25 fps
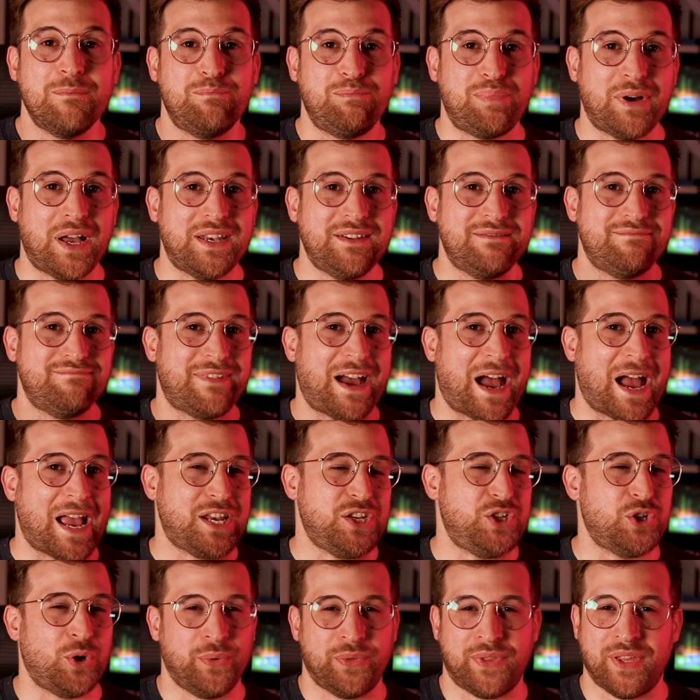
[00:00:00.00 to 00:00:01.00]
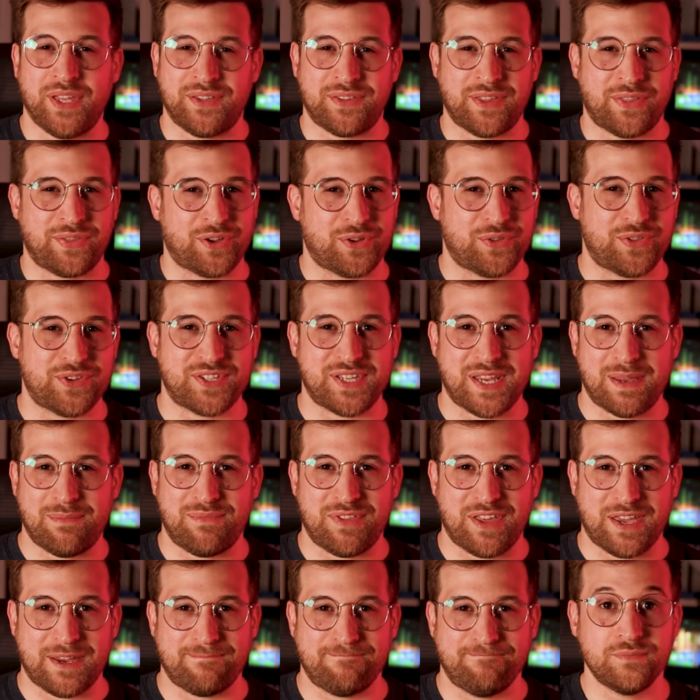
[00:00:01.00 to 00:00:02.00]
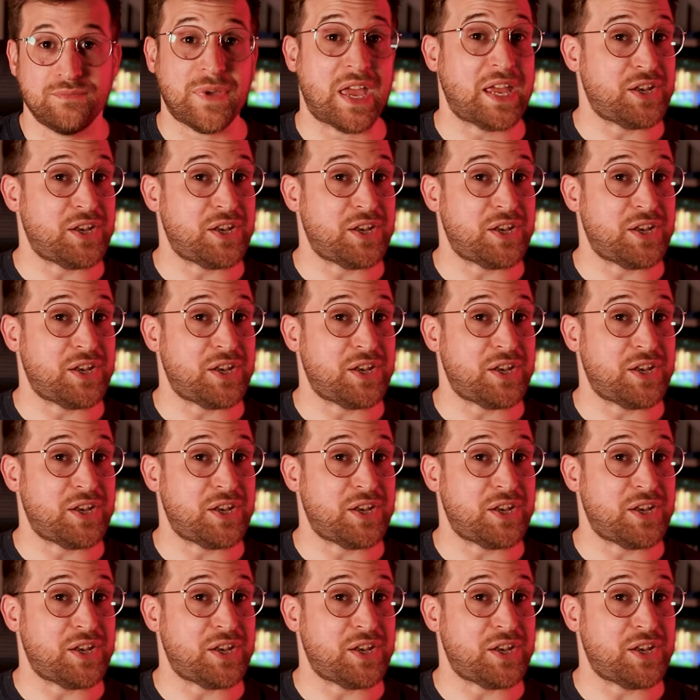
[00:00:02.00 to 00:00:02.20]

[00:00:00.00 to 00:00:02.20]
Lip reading: but I don't think that they're the same thing.